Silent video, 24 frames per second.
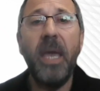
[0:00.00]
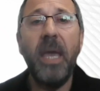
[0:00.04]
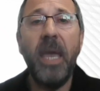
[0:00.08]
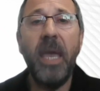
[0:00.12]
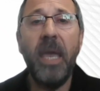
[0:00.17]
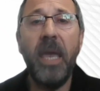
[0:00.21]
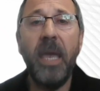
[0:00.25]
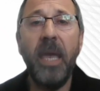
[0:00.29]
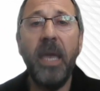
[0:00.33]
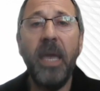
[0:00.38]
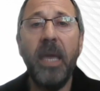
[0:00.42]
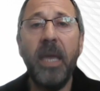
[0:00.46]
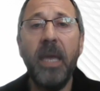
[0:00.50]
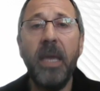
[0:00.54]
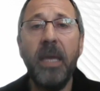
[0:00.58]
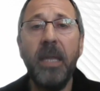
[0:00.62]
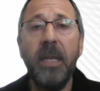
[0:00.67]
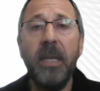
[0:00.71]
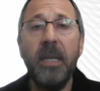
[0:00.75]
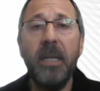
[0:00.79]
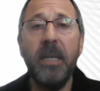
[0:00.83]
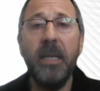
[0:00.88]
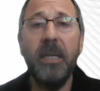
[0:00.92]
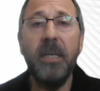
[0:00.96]

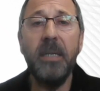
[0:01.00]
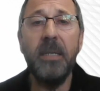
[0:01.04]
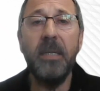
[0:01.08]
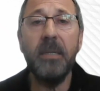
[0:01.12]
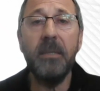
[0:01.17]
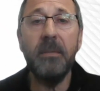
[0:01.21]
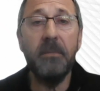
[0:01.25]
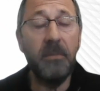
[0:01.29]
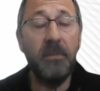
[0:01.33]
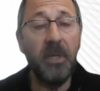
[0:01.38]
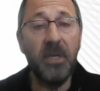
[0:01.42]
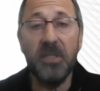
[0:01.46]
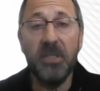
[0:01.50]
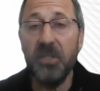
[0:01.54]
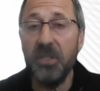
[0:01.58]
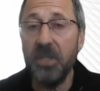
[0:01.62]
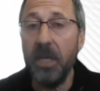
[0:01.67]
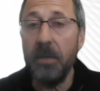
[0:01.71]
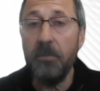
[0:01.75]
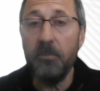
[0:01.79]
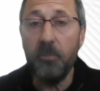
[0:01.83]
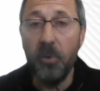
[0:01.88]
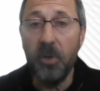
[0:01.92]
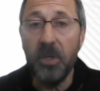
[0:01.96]
and the
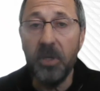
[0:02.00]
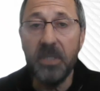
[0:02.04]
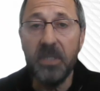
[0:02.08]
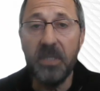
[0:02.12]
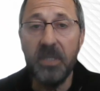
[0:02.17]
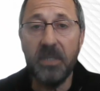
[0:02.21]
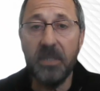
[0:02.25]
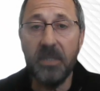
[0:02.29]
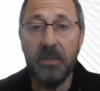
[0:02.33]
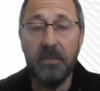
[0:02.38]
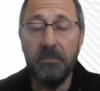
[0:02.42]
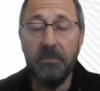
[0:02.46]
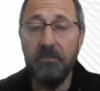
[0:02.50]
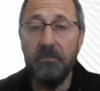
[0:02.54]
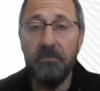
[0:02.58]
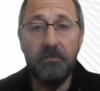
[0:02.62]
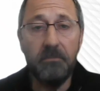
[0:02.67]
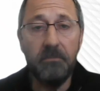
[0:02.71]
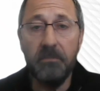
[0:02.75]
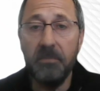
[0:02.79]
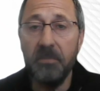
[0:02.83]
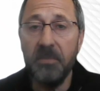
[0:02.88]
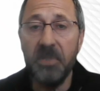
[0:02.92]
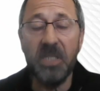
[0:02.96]
sheep was
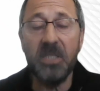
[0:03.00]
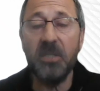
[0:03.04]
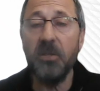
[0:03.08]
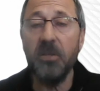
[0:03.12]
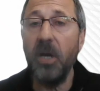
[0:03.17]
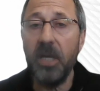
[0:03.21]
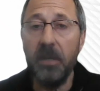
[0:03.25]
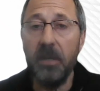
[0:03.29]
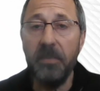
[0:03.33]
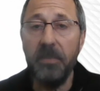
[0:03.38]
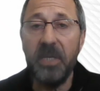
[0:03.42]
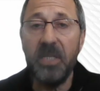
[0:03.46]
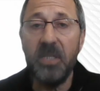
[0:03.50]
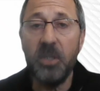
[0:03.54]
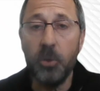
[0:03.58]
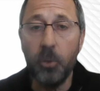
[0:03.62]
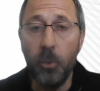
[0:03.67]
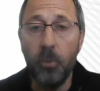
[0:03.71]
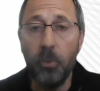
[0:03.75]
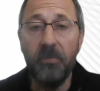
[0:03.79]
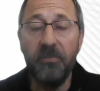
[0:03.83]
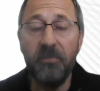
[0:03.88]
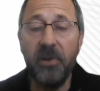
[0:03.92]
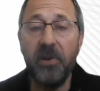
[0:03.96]
just like it had been
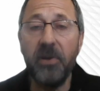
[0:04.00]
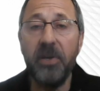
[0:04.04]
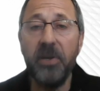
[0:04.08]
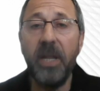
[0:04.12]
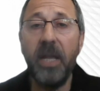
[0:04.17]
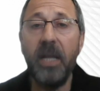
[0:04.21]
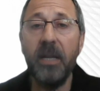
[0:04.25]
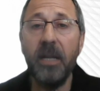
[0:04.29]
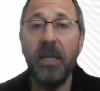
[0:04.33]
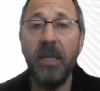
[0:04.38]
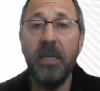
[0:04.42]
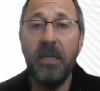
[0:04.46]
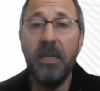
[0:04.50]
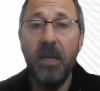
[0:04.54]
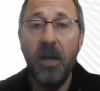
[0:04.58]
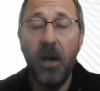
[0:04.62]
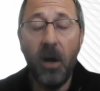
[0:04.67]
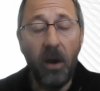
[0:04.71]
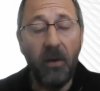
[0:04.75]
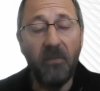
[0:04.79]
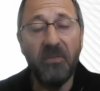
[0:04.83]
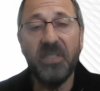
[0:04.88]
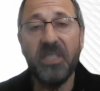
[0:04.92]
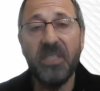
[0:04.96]
shorn very neatly,
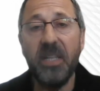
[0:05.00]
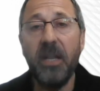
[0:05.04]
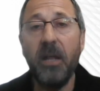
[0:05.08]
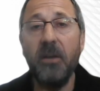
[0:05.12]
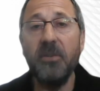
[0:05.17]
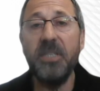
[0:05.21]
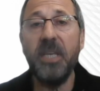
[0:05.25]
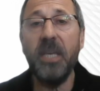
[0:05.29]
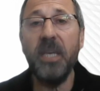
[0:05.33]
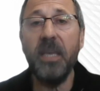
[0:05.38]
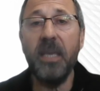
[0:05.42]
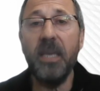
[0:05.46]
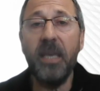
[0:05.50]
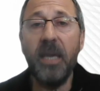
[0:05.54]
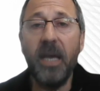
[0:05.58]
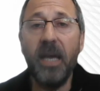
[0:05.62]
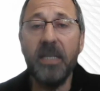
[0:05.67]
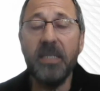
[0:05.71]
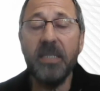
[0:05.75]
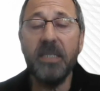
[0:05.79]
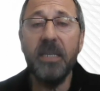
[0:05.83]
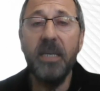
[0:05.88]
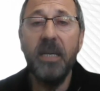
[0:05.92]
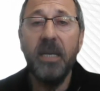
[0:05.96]
obviously no second
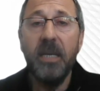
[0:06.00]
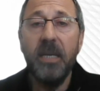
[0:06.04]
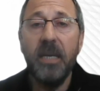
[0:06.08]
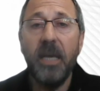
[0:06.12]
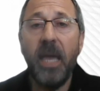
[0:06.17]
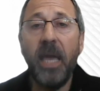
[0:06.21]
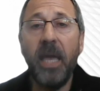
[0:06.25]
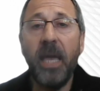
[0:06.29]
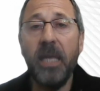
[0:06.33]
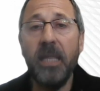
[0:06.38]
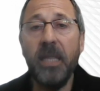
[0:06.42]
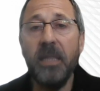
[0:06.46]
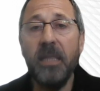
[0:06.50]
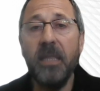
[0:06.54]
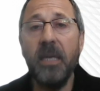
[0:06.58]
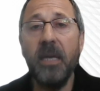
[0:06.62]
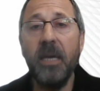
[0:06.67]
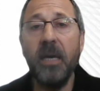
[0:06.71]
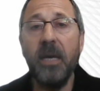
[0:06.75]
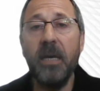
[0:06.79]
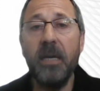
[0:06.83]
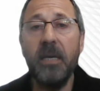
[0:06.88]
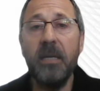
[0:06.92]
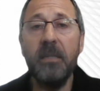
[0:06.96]
cuts, and
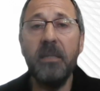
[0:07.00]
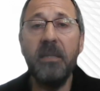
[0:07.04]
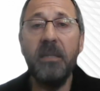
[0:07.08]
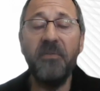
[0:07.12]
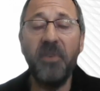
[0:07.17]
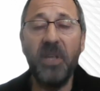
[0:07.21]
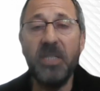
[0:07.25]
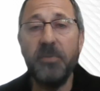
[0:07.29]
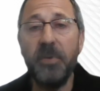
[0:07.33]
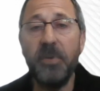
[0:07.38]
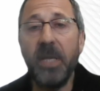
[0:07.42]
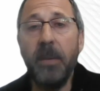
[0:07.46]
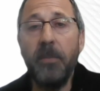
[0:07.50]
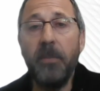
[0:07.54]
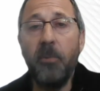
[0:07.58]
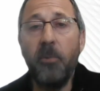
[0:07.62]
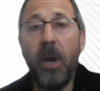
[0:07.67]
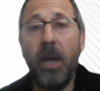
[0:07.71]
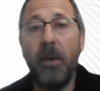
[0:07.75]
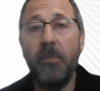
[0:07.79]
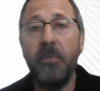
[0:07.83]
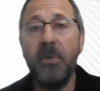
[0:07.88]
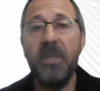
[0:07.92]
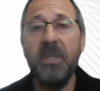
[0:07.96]
the fleece would come
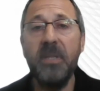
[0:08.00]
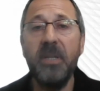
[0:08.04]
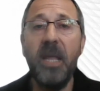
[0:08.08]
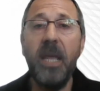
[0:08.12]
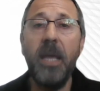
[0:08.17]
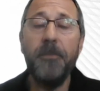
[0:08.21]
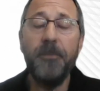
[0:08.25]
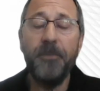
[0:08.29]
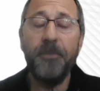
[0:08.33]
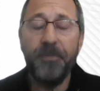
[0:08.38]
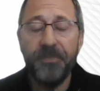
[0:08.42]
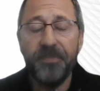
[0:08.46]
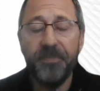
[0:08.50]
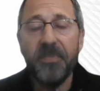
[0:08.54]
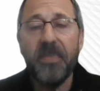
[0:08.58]
away with the net.